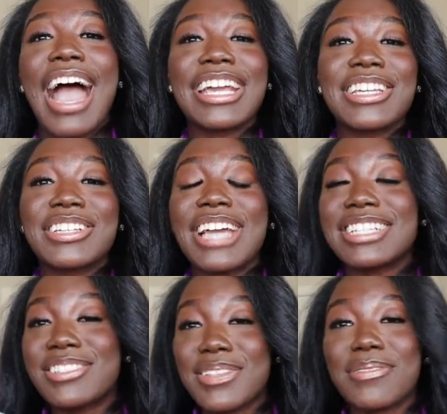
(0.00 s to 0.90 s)

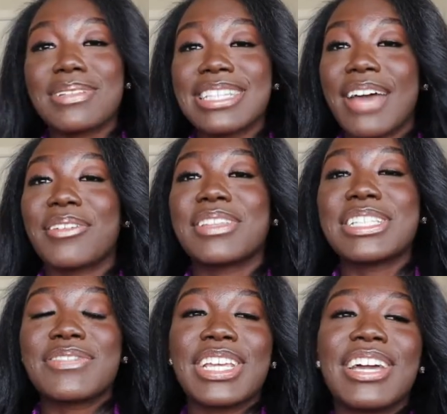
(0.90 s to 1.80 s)
as you see from the title of
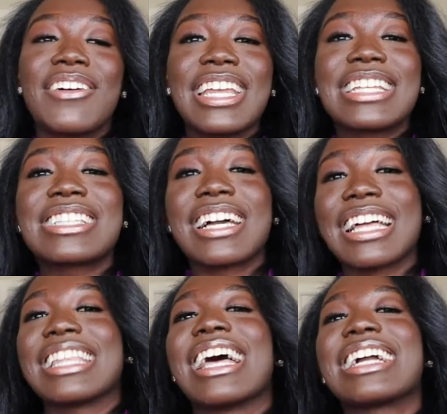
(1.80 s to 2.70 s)
this video, it is a
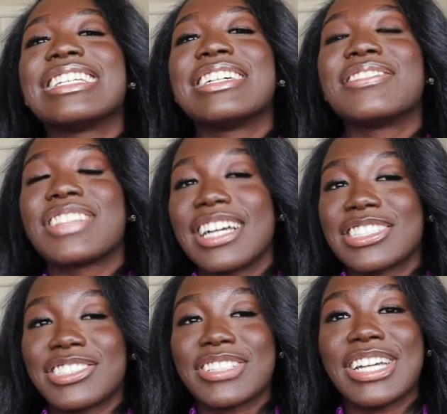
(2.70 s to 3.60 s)
collective
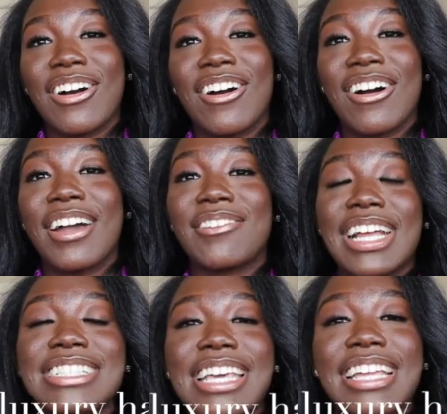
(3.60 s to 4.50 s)
luxury haul. And when
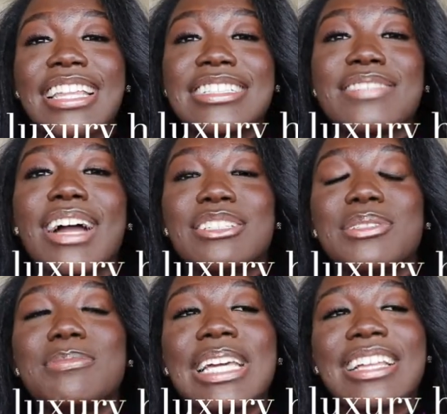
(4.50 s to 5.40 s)
I say collective, I
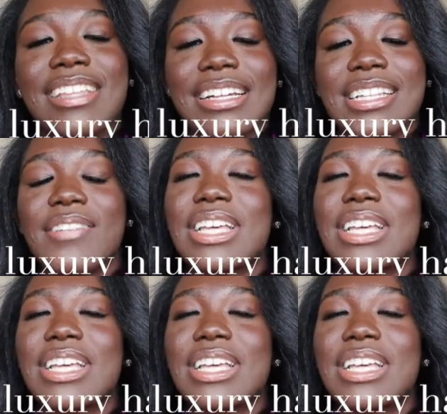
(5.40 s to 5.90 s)
do mean collective.